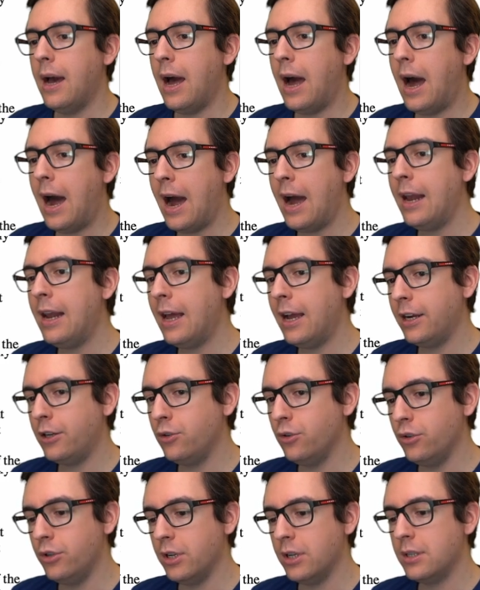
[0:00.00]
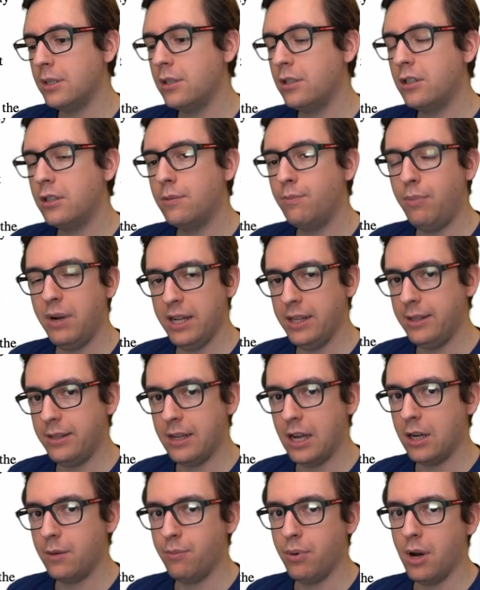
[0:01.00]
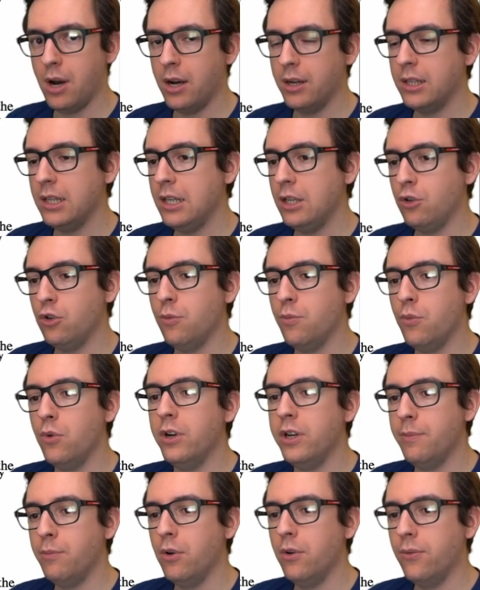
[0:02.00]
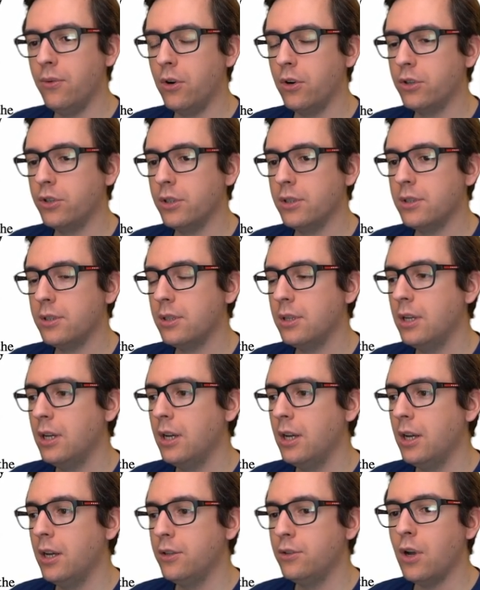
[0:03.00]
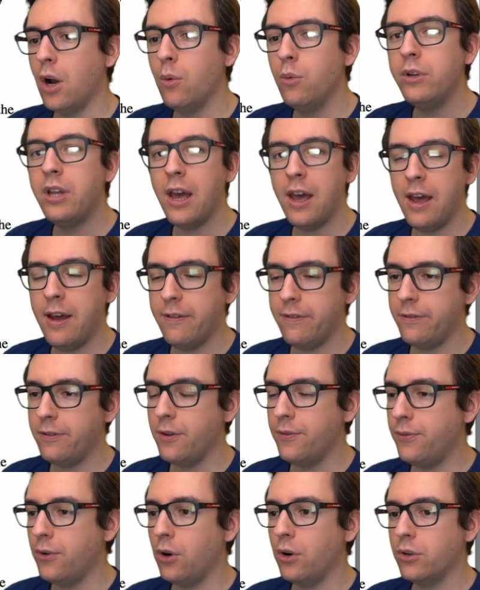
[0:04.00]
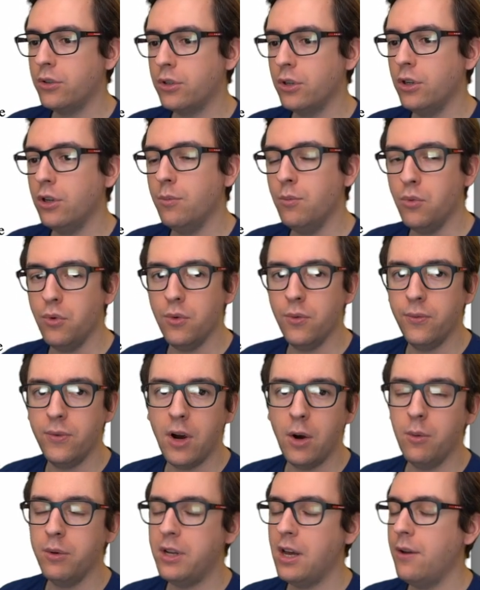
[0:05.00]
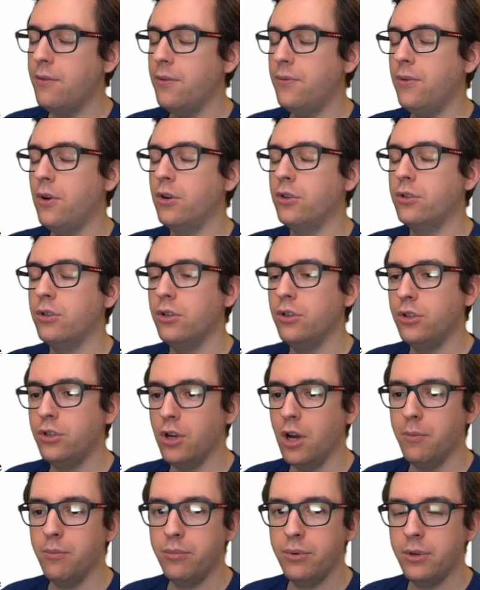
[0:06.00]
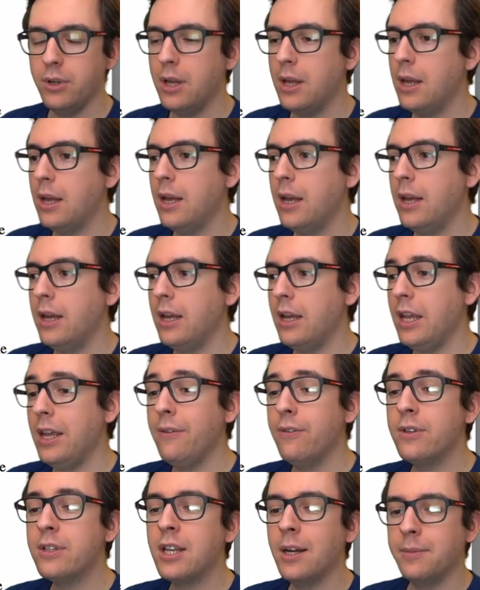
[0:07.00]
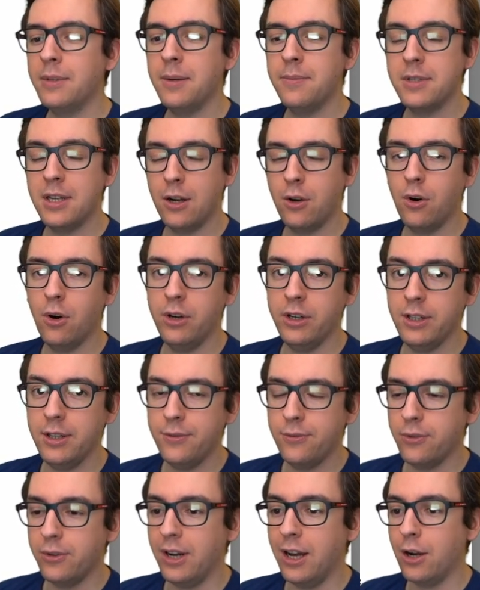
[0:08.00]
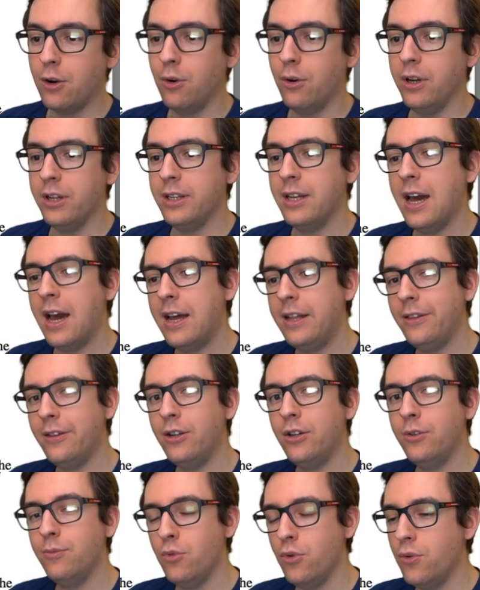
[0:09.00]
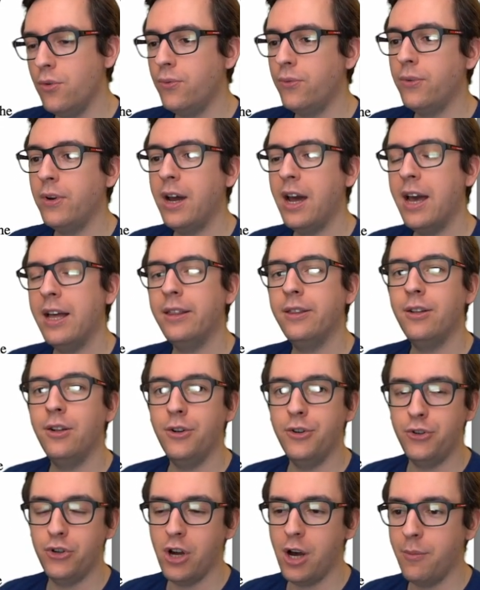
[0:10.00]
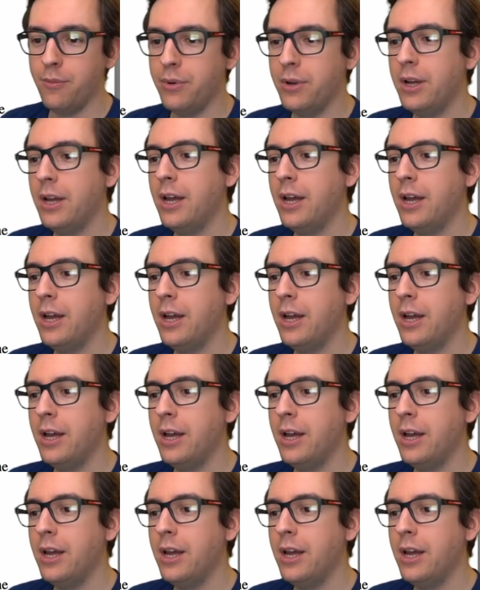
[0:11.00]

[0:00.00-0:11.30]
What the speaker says: I like to just split that part into multiple functions. So I would have a function move. I would have a function jump. Even sometimes I call it different. I call it handle move, handle jump,